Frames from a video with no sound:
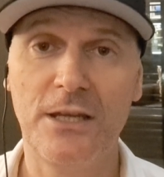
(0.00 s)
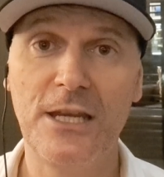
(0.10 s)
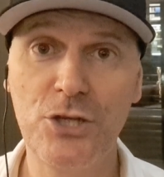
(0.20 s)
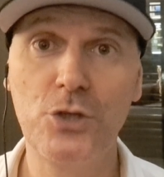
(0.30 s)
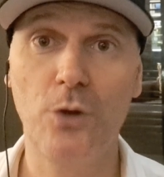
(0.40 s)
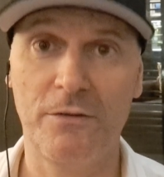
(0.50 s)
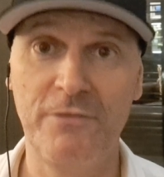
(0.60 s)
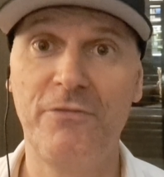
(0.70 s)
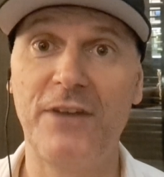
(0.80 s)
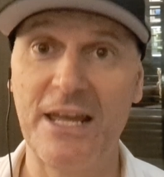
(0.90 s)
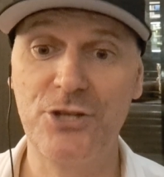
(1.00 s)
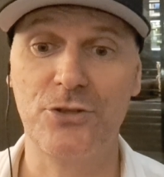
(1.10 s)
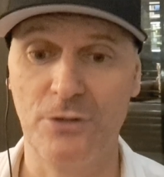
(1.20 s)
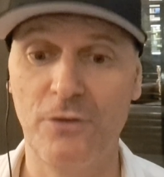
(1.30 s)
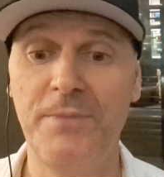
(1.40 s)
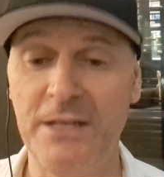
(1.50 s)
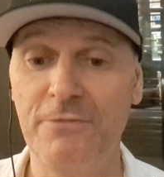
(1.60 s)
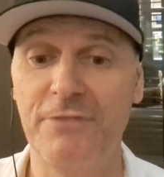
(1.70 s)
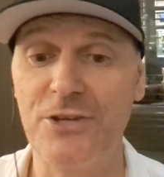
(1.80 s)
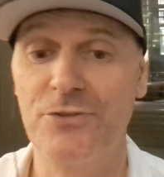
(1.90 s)
issue of inflation, of being
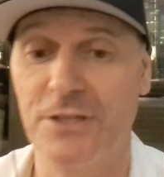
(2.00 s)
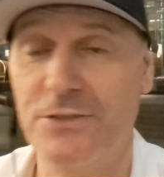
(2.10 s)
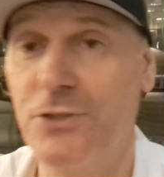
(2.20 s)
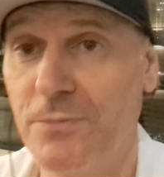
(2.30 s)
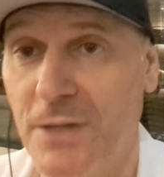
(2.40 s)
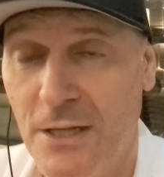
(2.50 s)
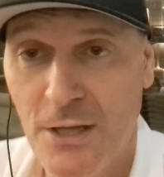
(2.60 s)
inflationary, excuse me.